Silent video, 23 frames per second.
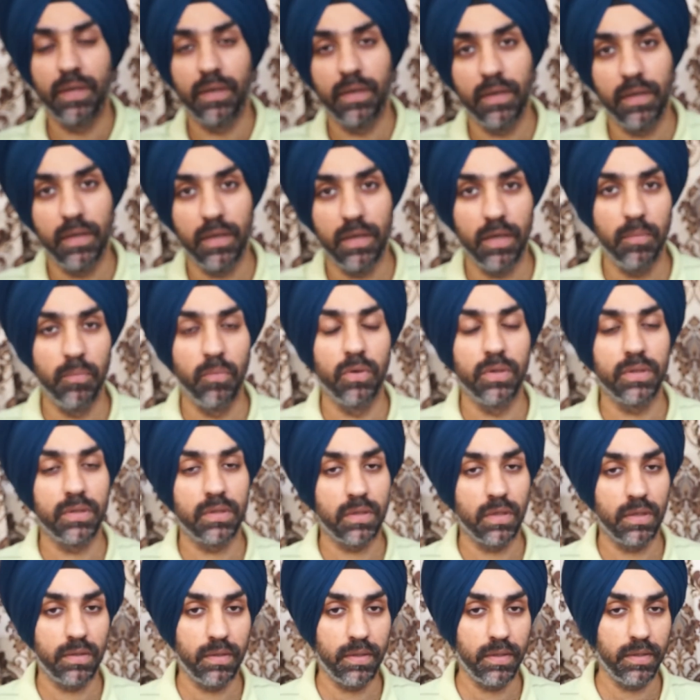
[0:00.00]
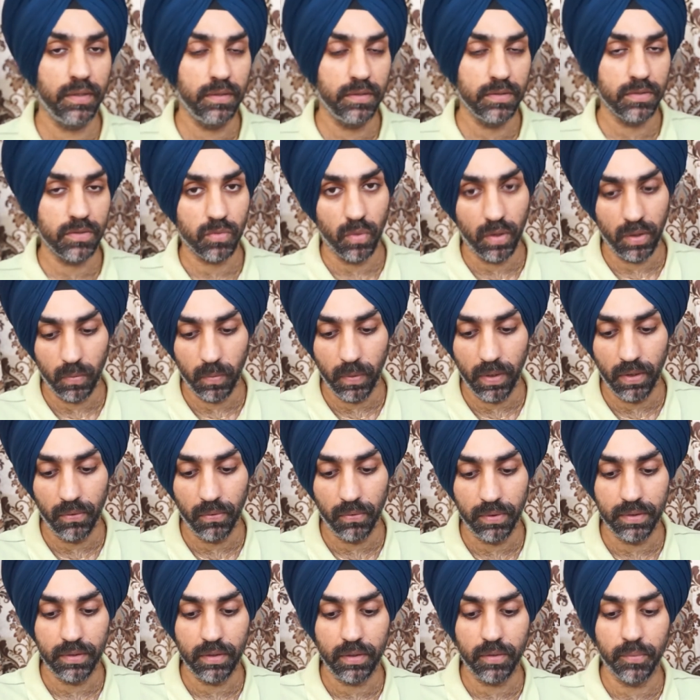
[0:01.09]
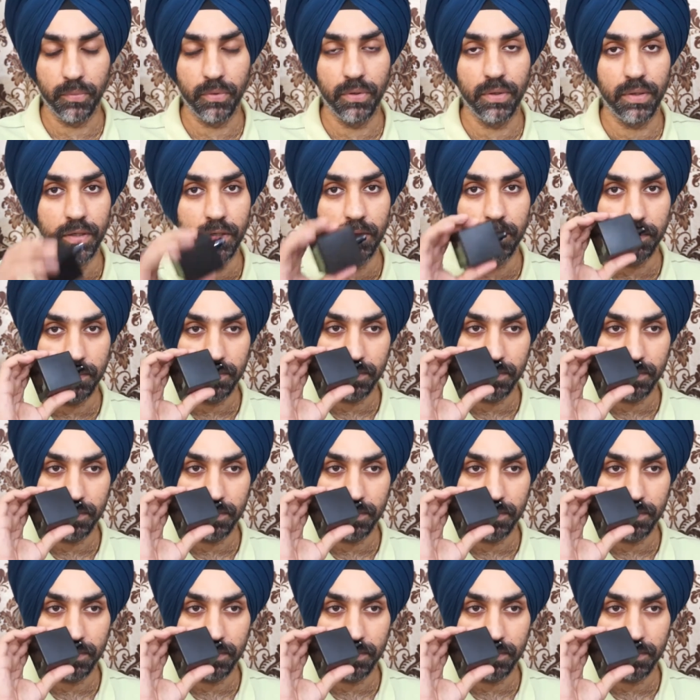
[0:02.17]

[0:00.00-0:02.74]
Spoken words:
India, Mohit Khatri. He's quite well known in the community.